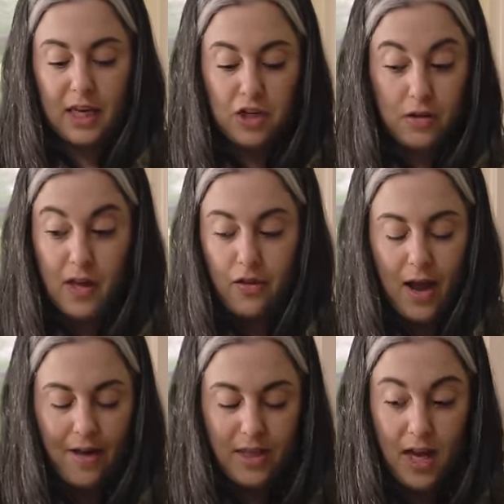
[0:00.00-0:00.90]
gonna do the other
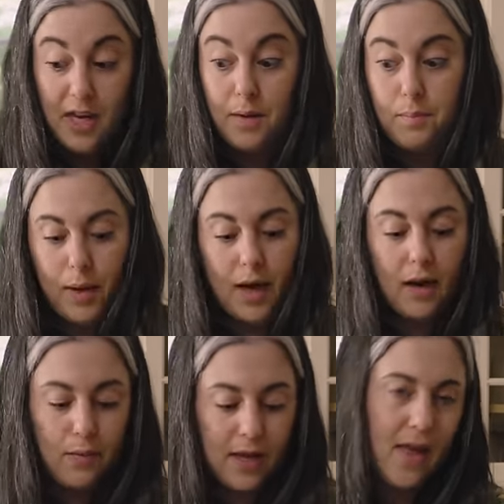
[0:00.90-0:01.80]
half of the onion, but
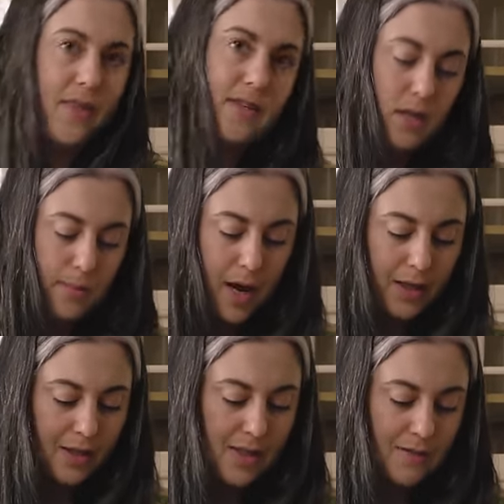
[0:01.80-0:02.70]
I wanna get these in the
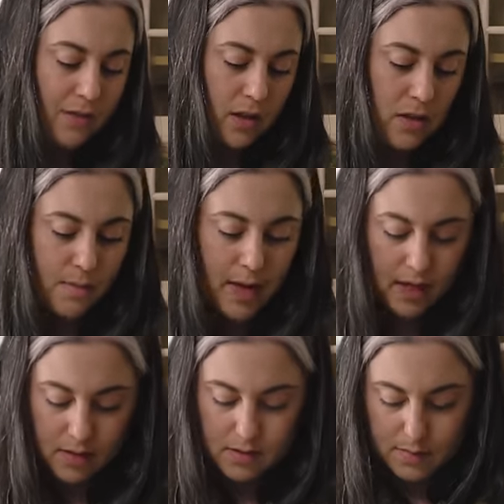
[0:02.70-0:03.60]
pot because I feel like the
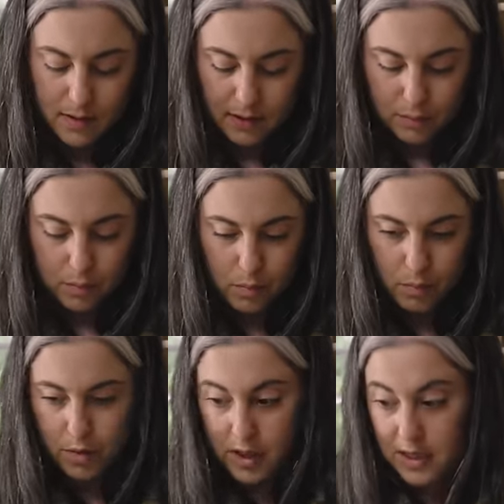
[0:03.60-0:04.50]
bacon is smelling
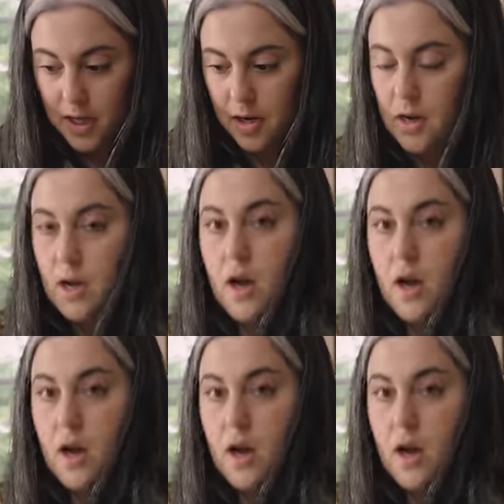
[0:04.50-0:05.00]
pretty done.